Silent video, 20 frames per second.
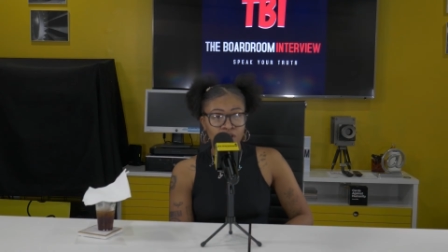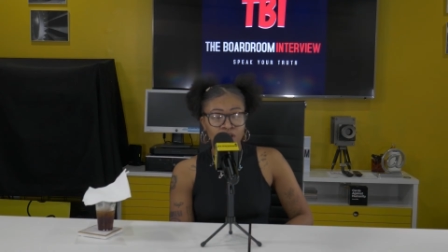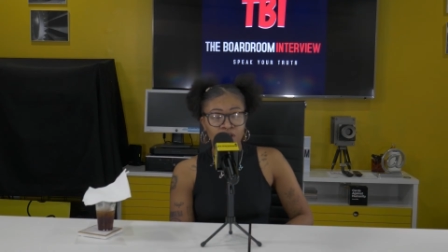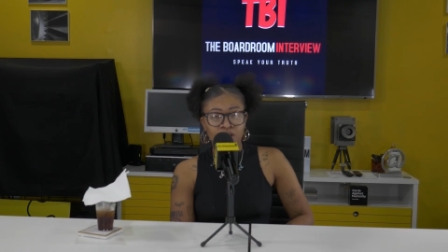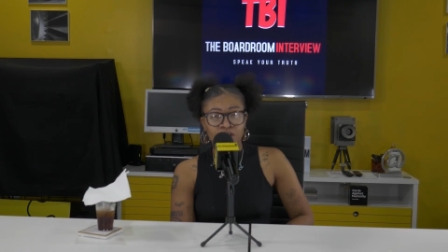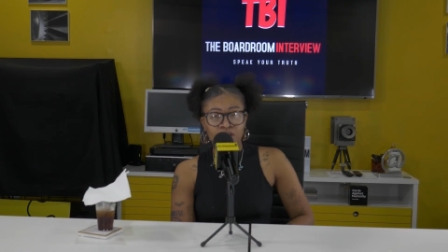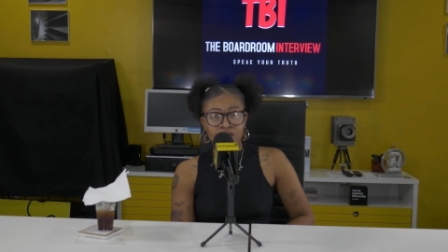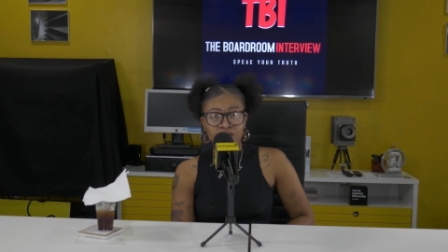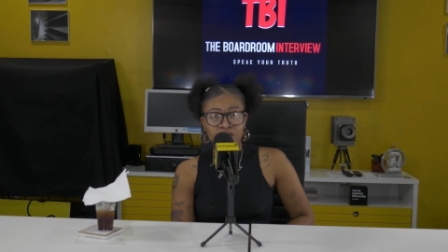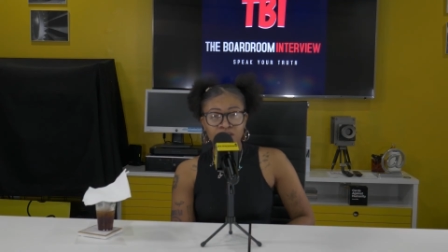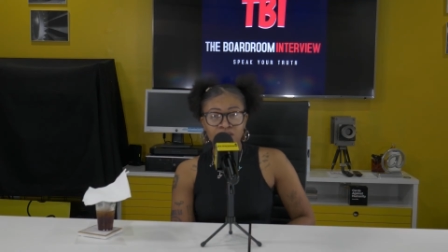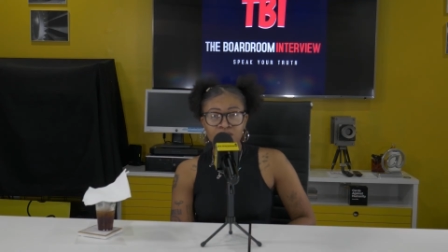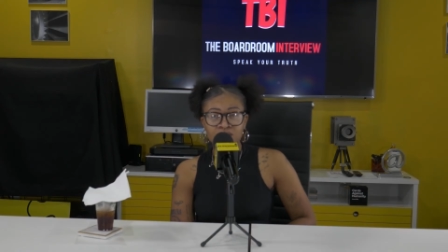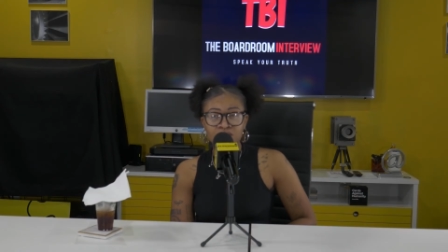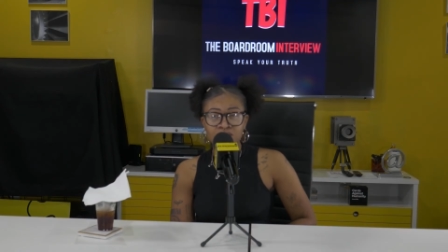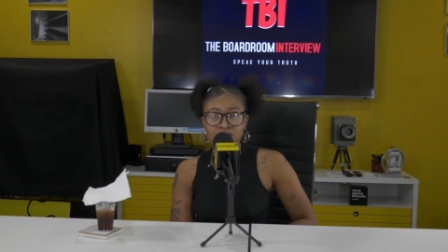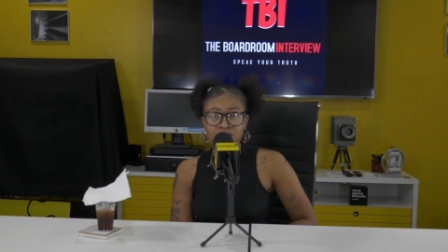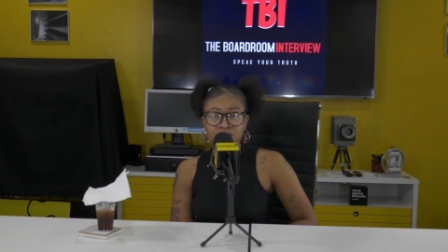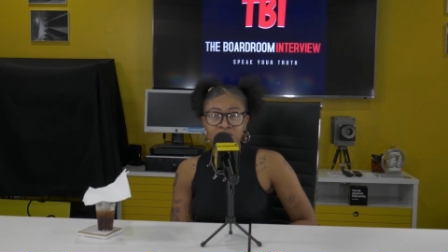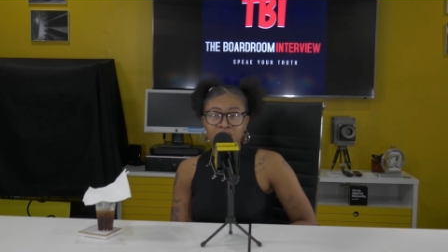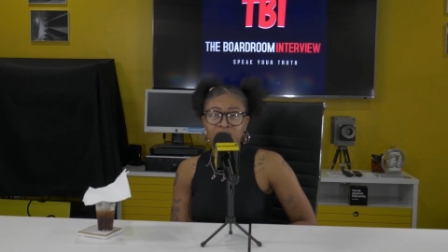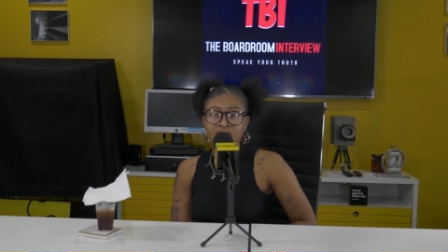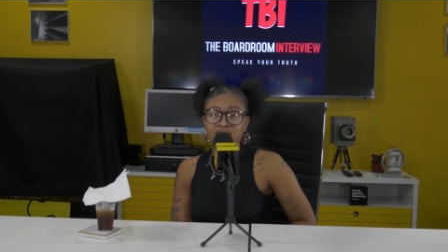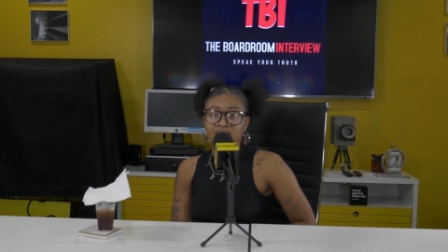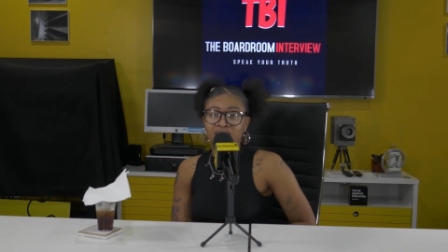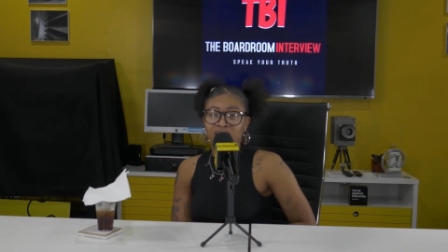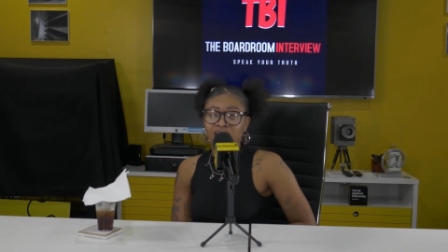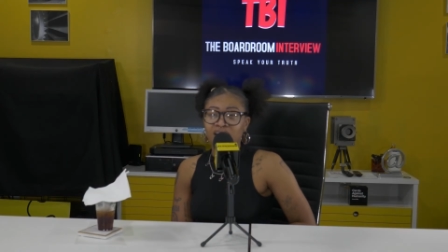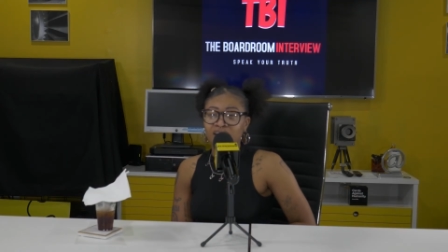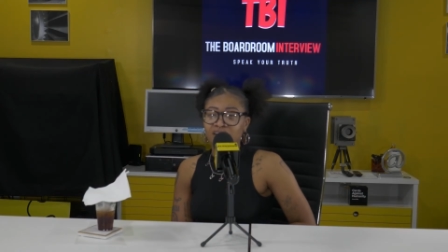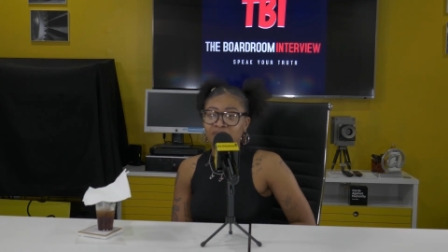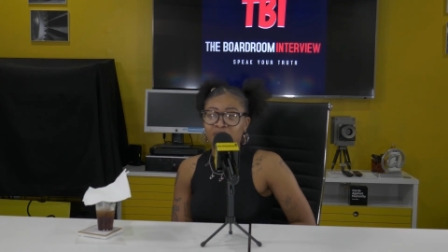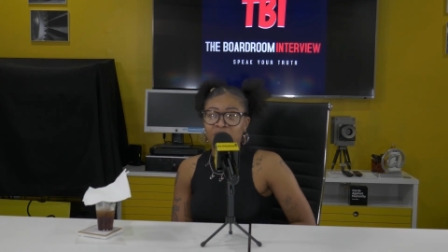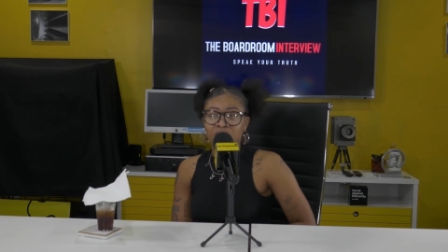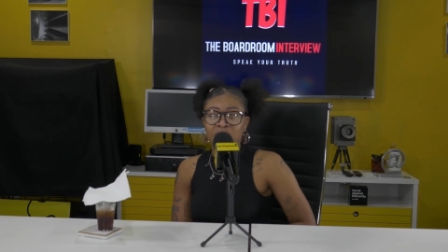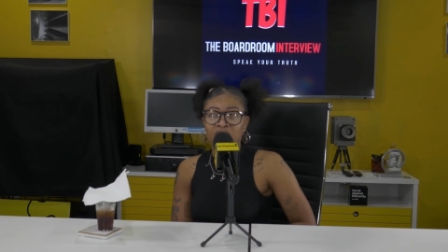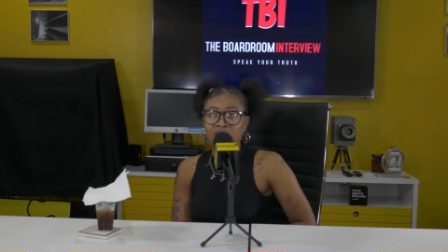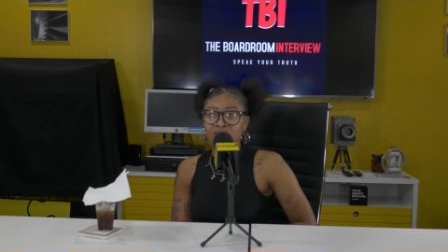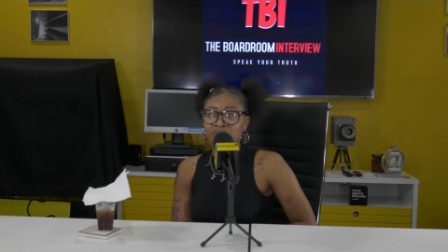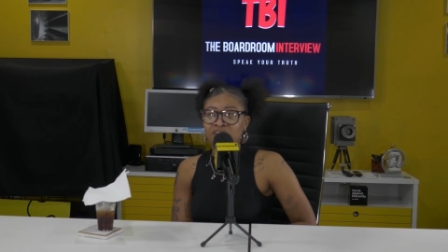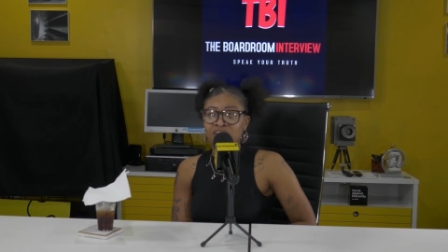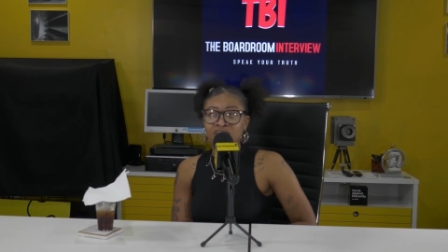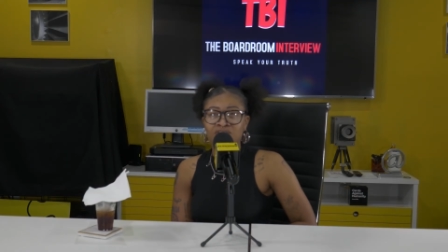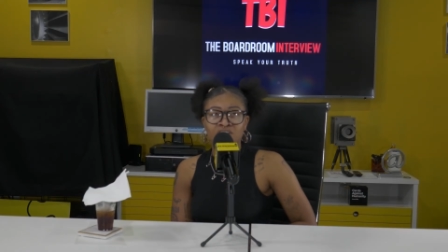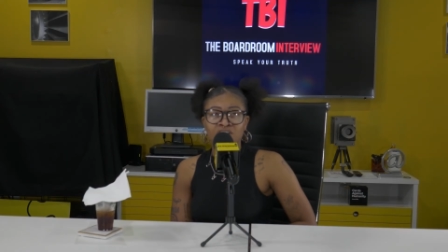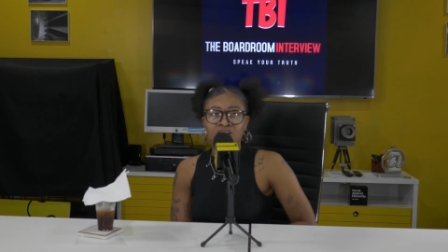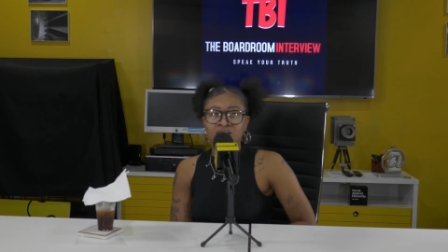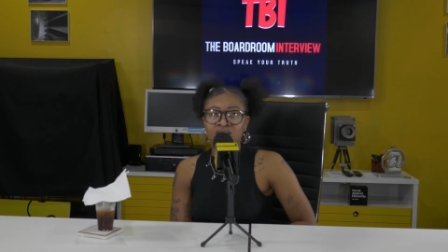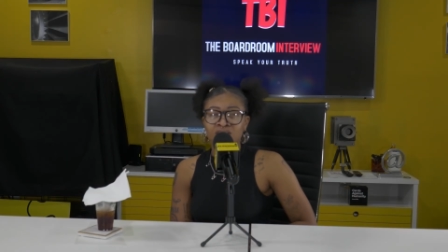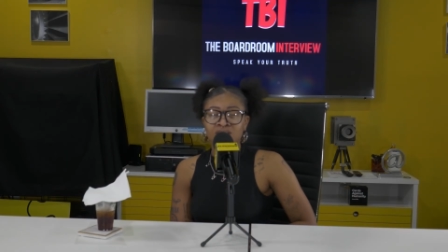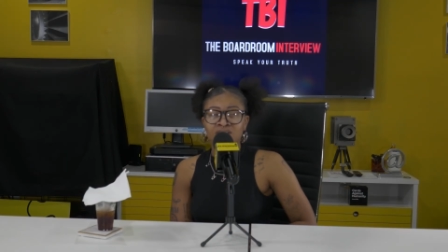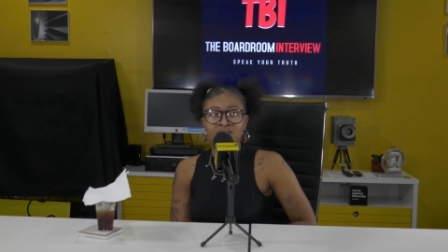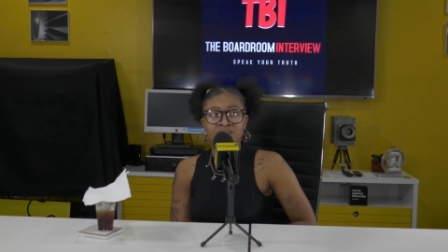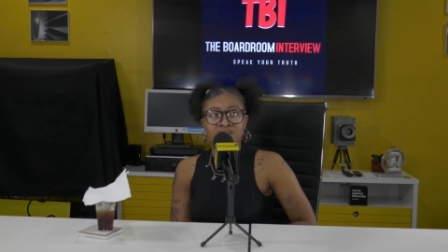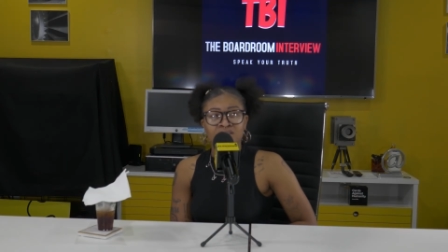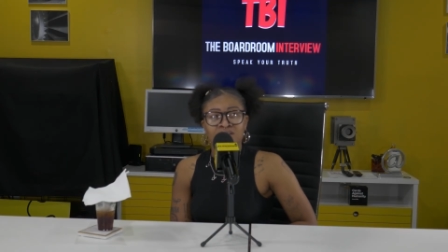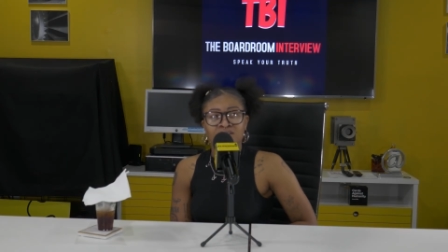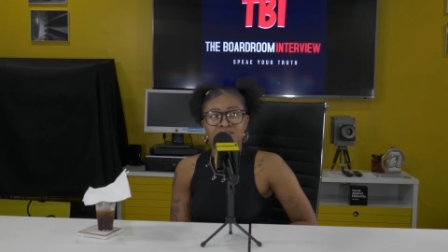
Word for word: Hardee's. My dad and my mom love Hardee's.